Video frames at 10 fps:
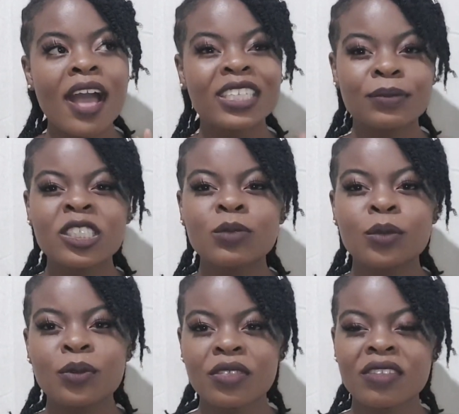as much as
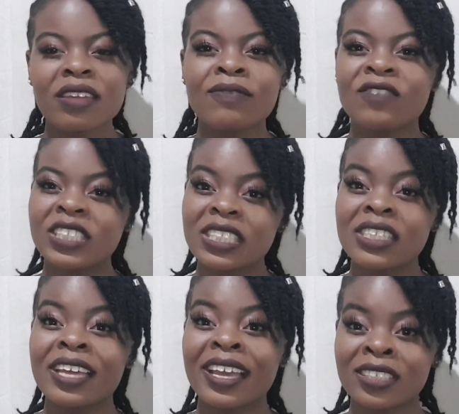people think that visiting
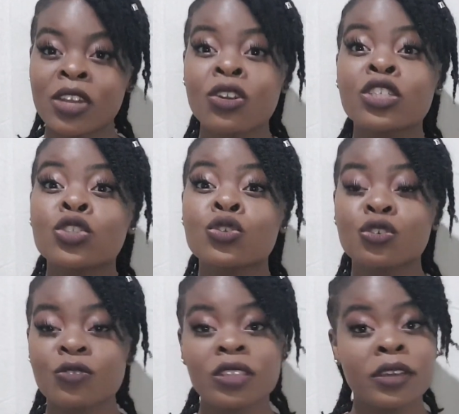the hair salon is
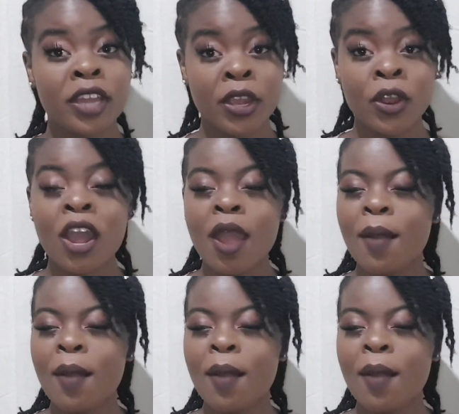good for their hair,